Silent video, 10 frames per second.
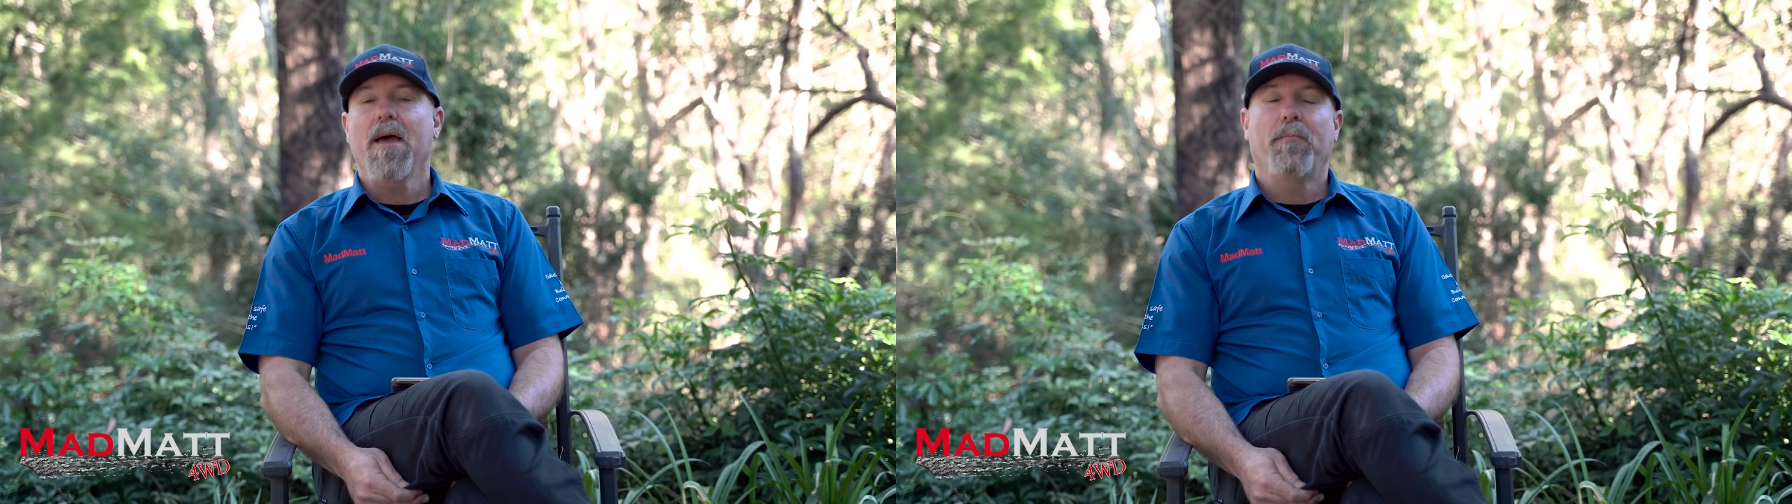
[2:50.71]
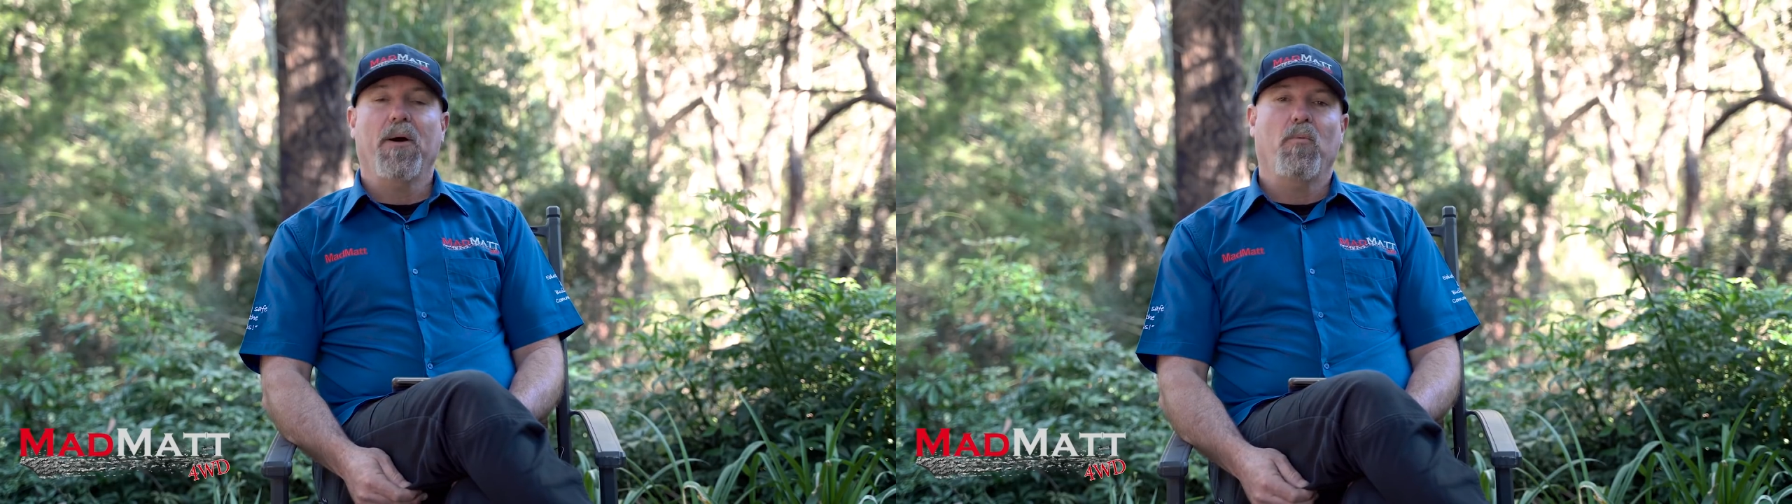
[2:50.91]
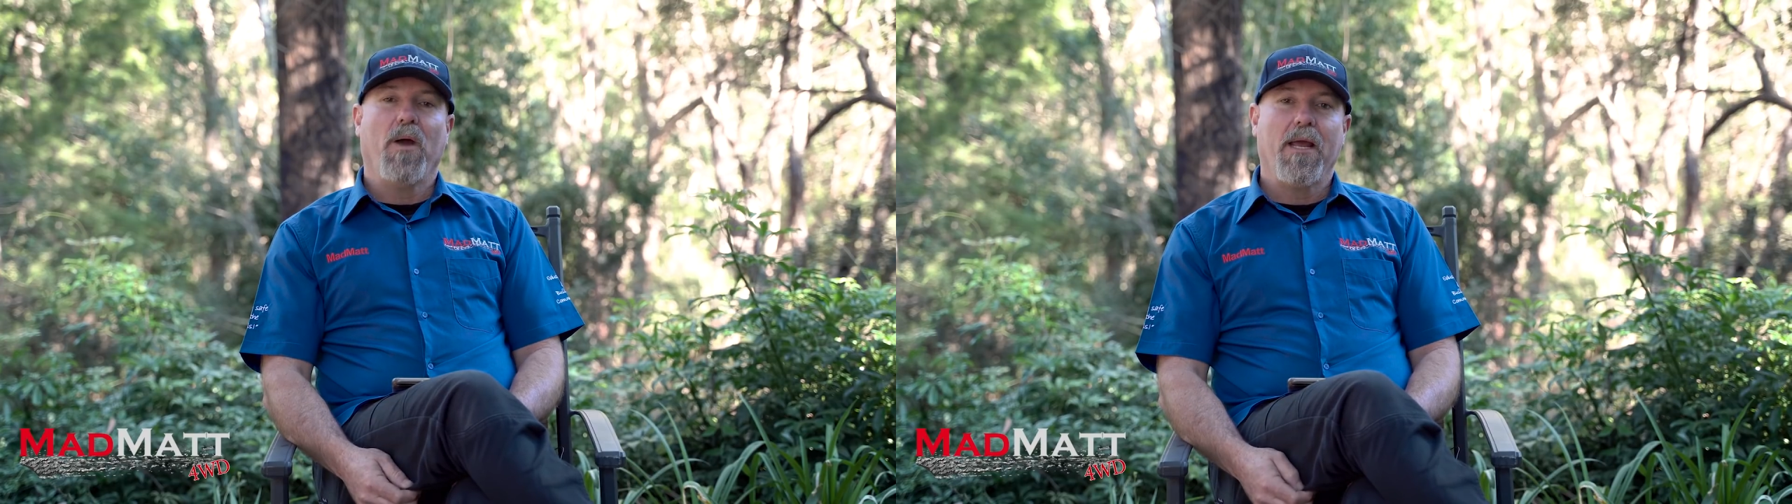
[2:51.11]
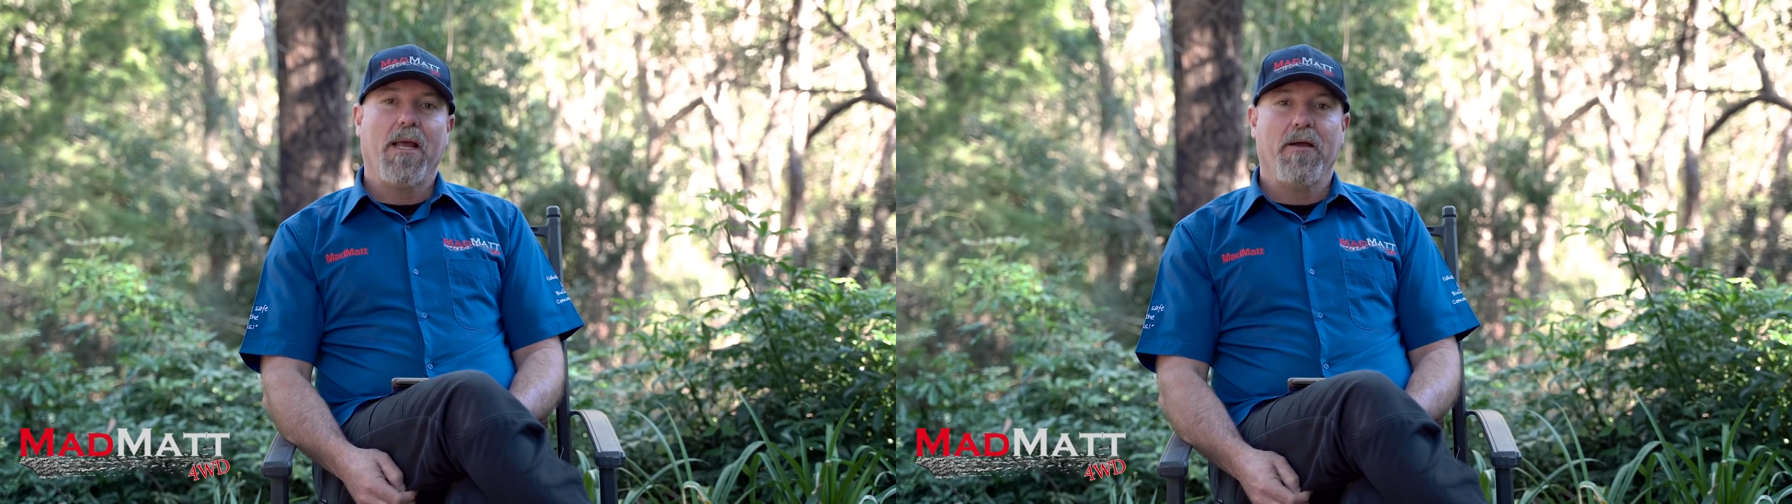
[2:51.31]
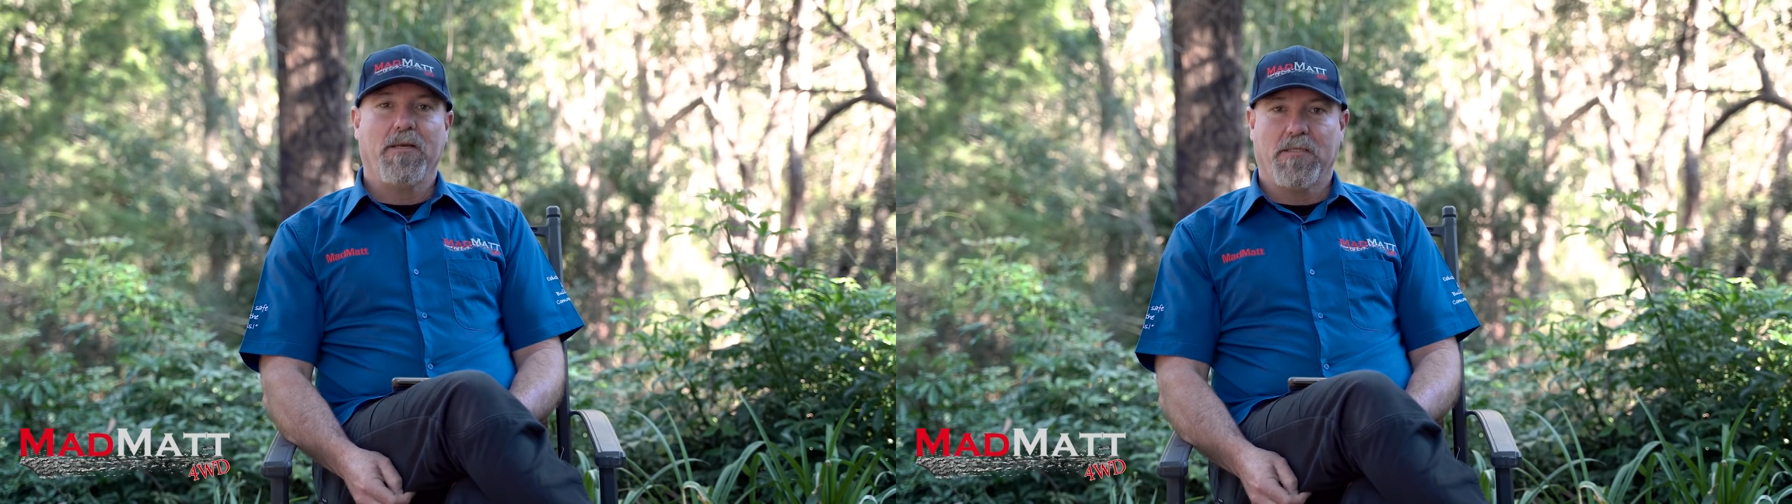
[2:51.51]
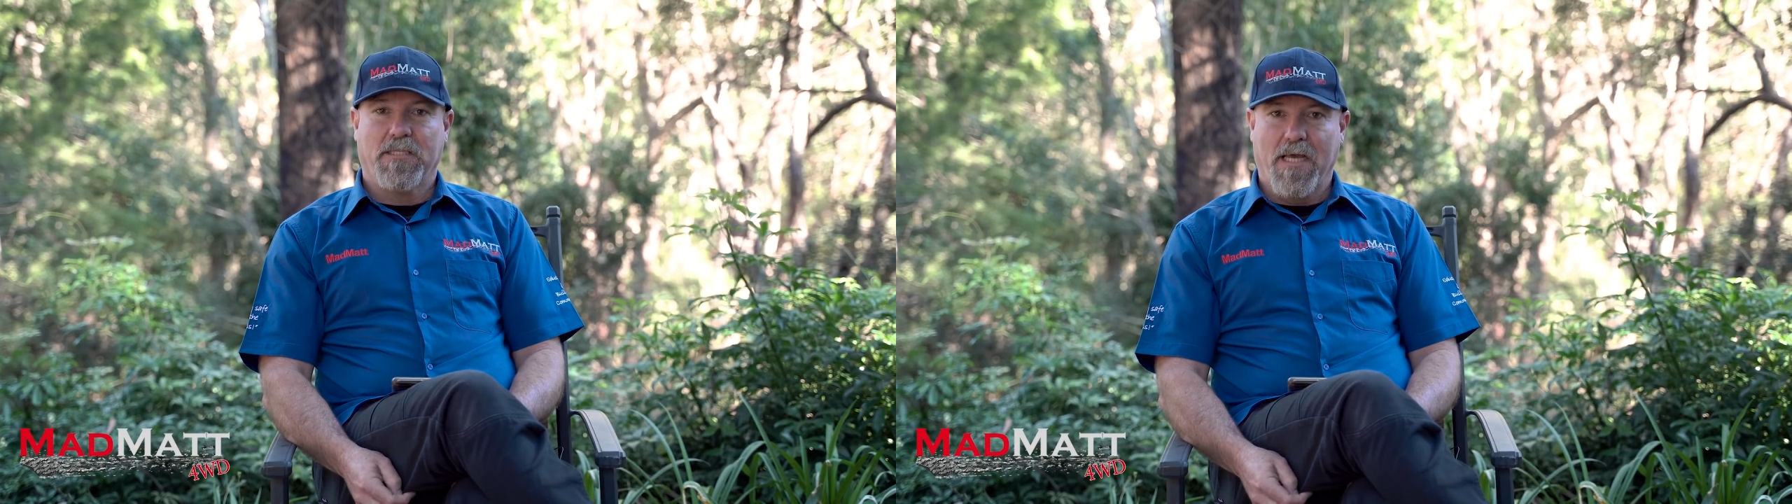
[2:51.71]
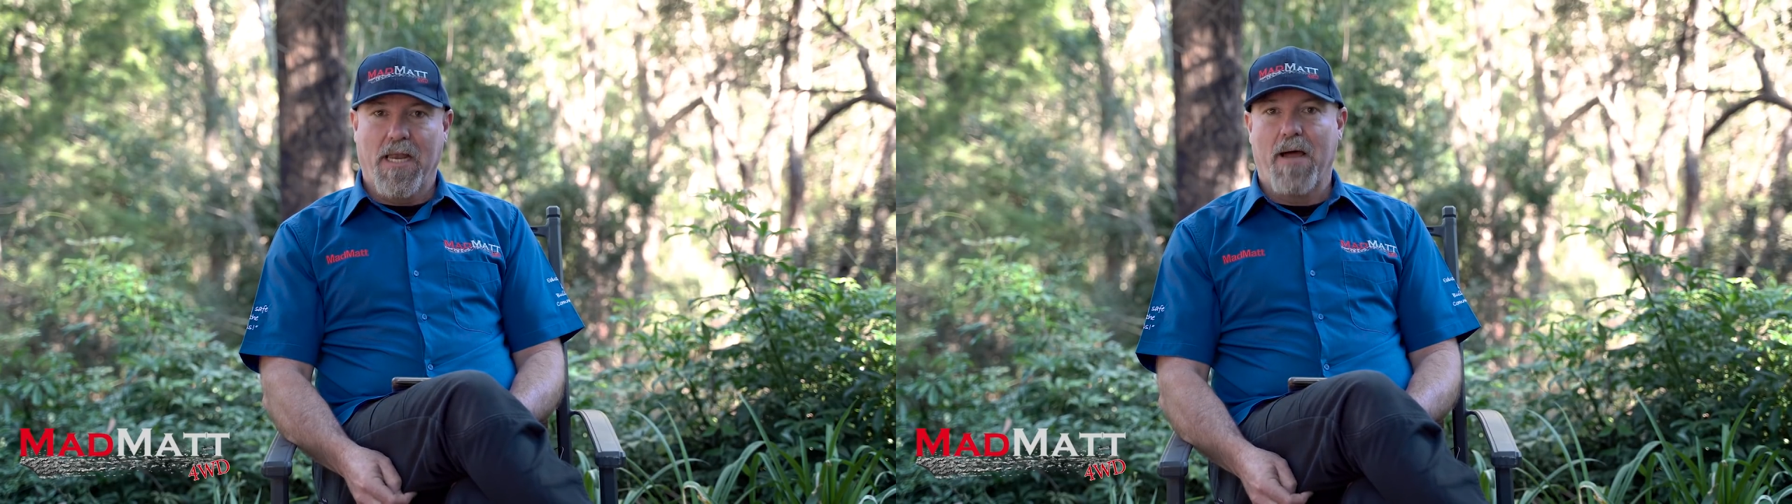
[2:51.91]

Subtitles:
But we're going to sell